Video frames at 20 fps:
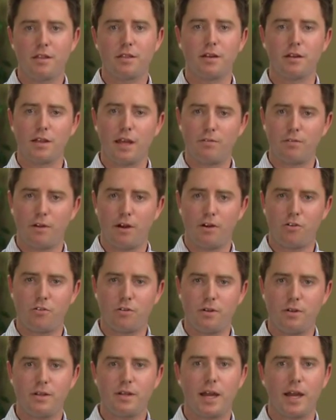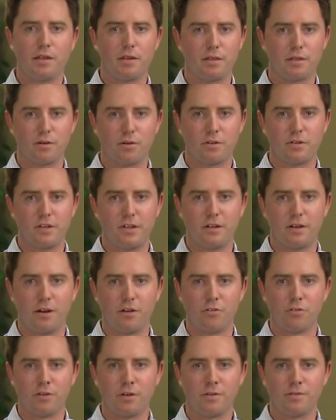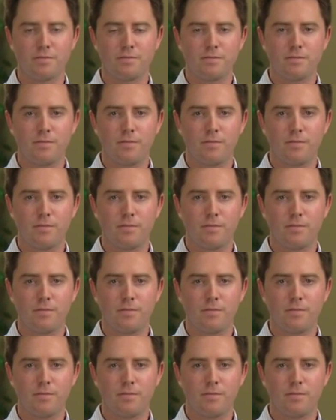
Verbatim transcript: the 1100 and the 1300.